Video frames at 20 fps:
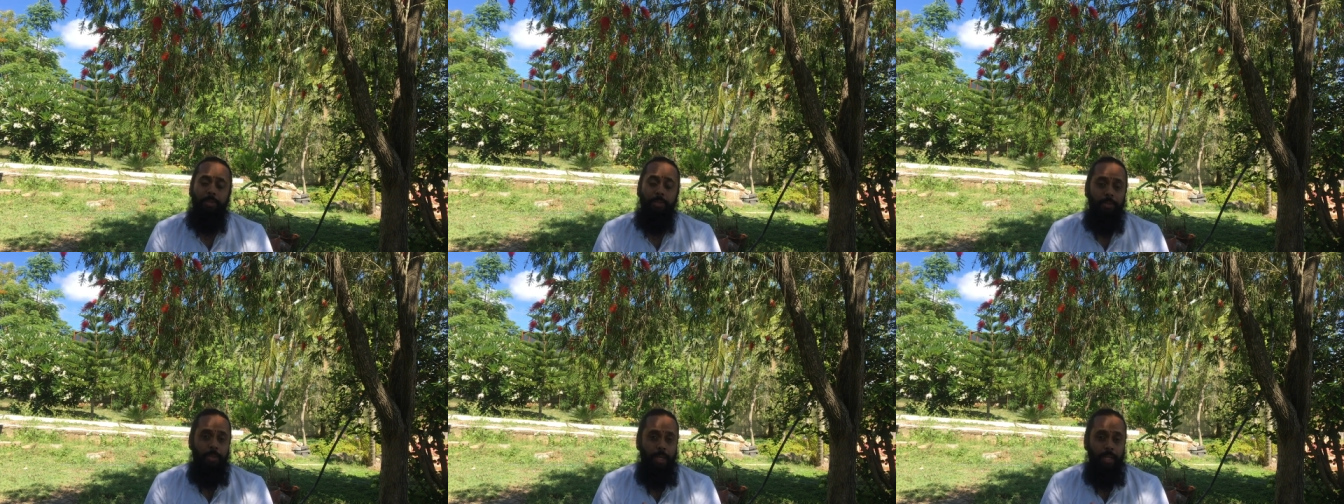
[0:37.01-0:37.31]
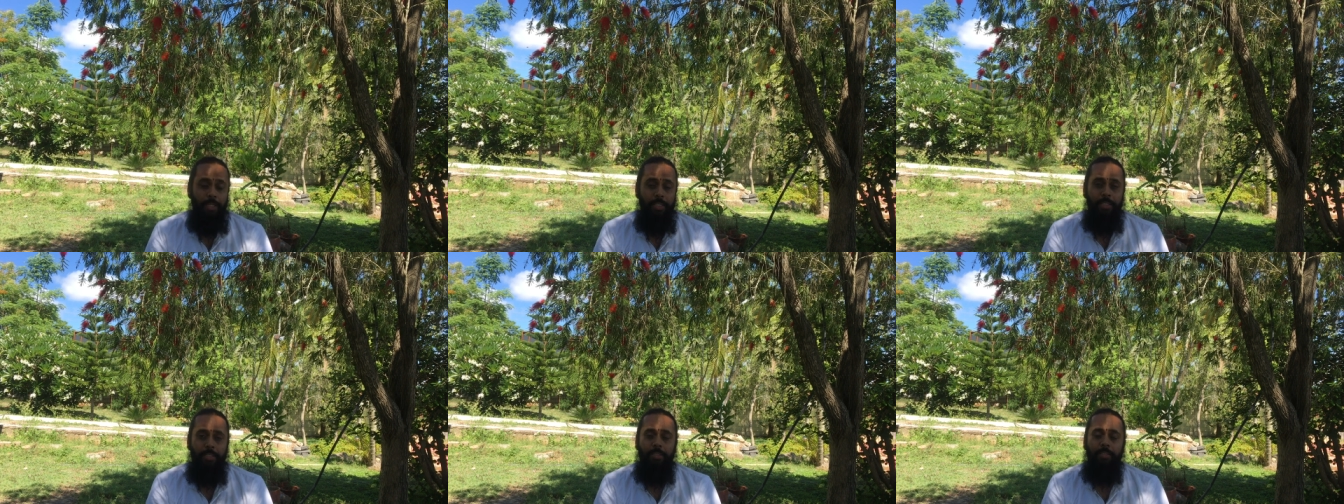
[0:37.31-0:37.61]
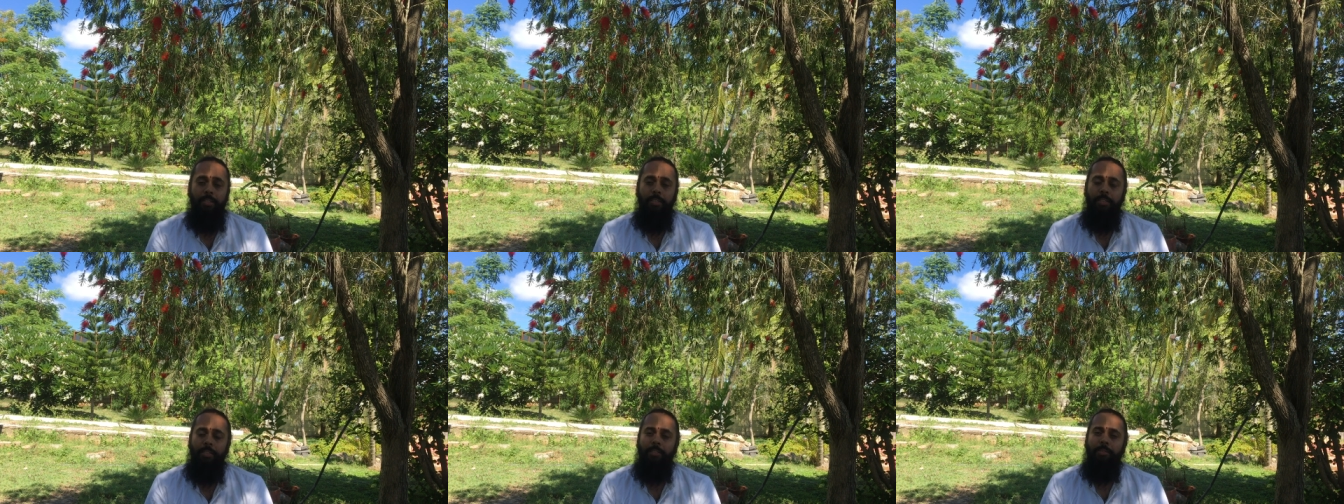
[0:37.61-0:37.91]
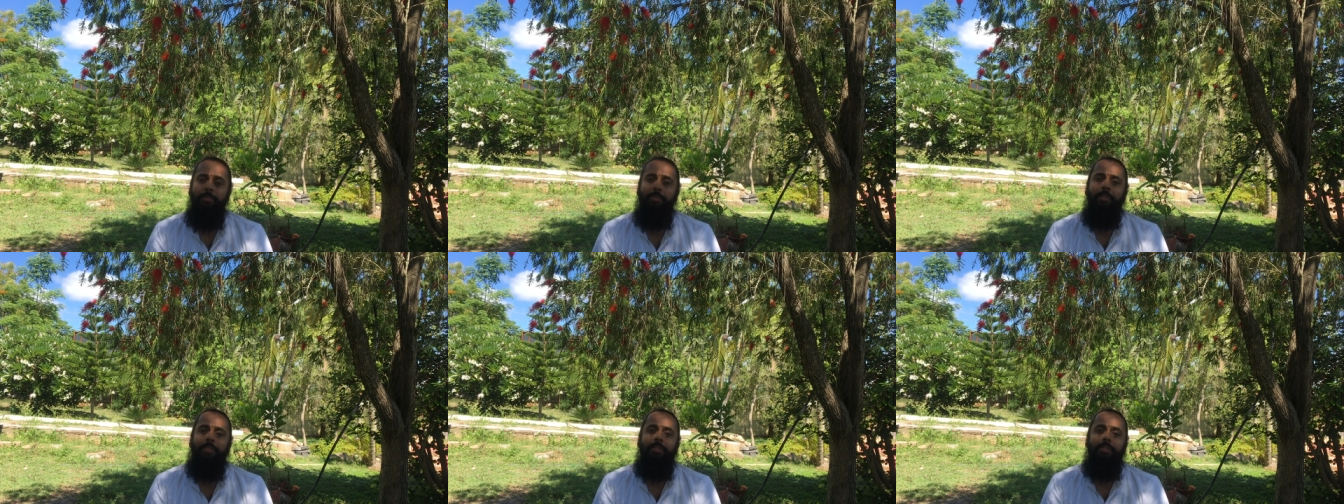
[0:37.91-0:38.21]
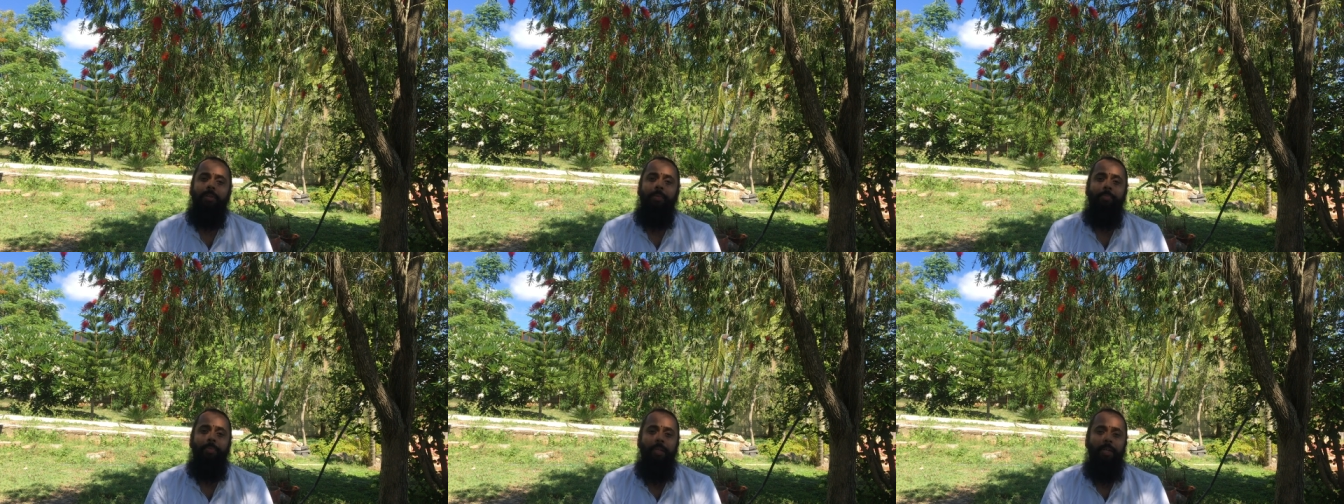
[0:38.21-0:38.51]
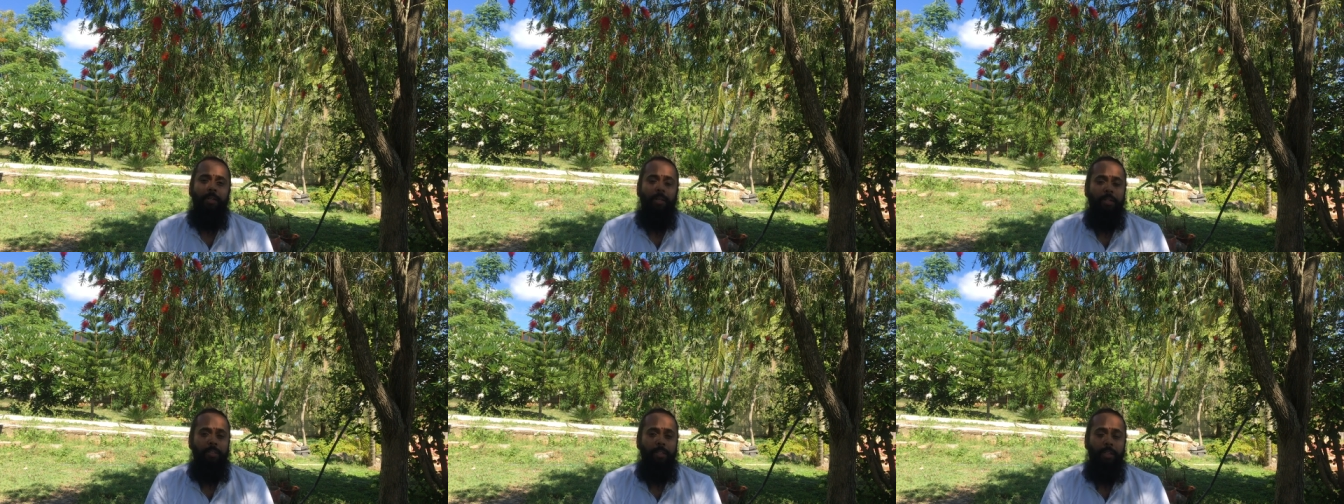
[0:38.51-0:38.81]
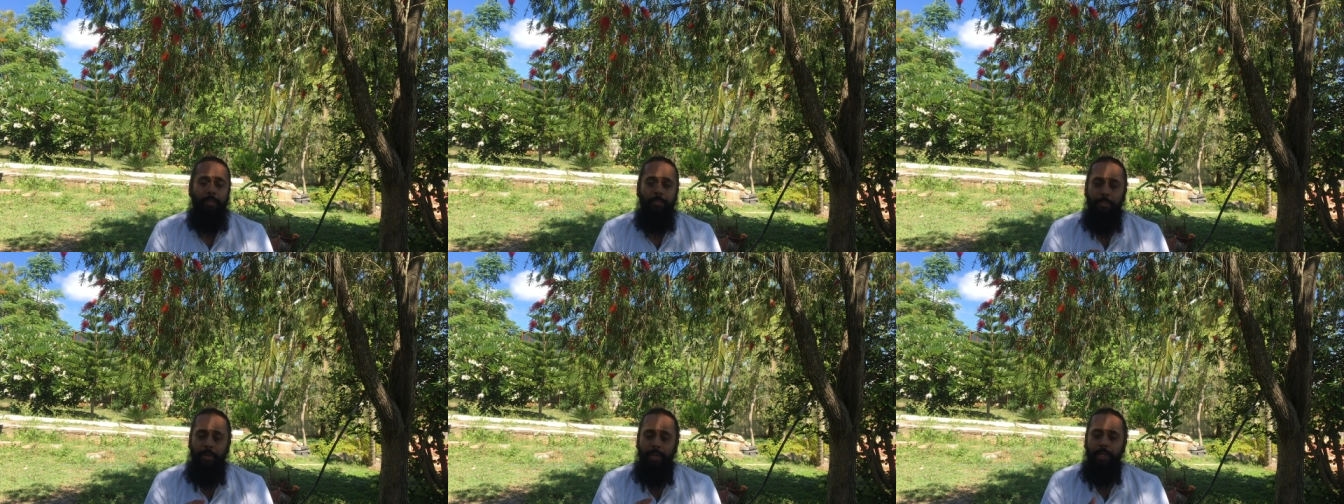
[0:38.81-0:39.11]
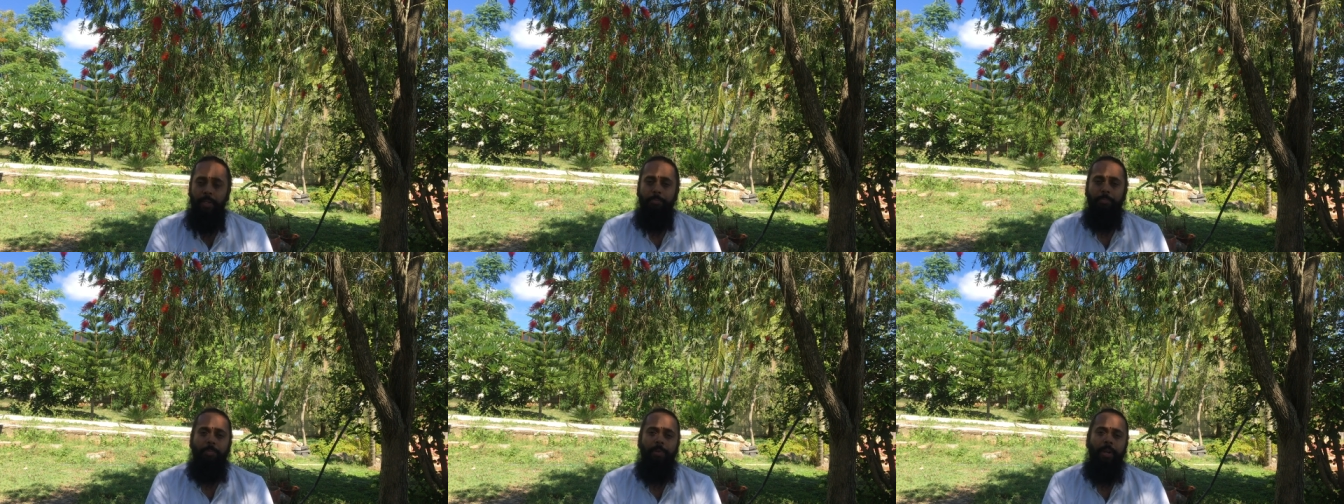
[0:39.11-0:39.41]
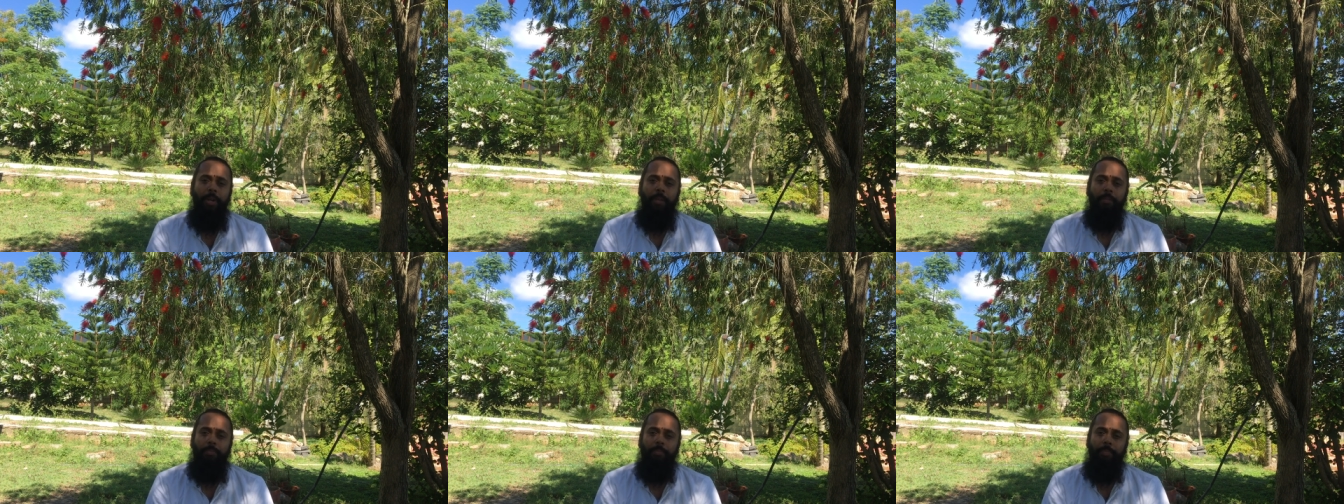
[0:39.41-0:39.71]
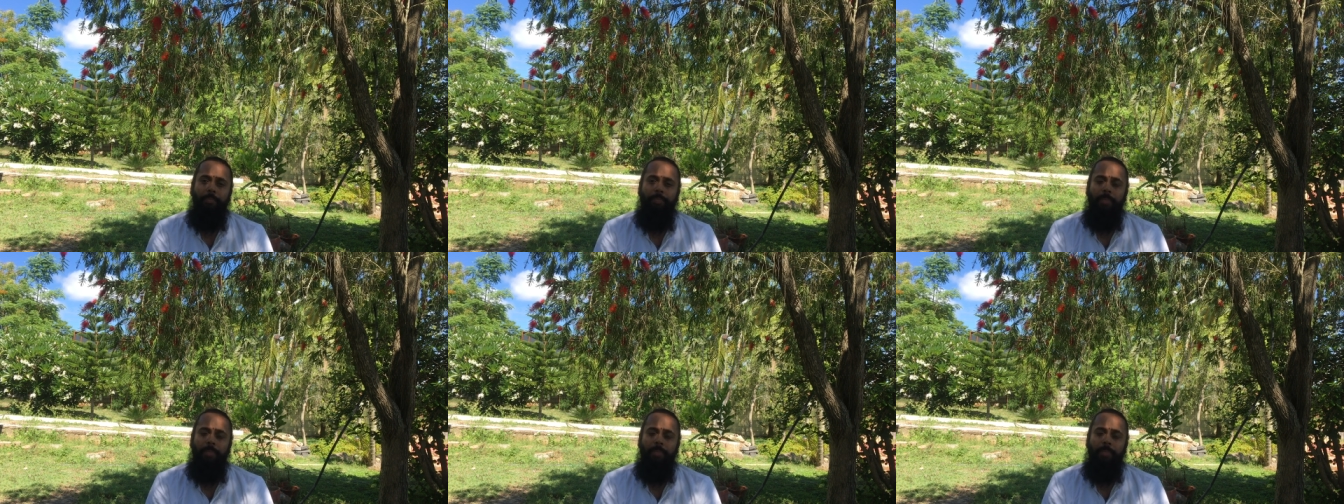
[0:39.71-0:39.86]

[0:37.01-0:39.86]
do engineering work and they're very brave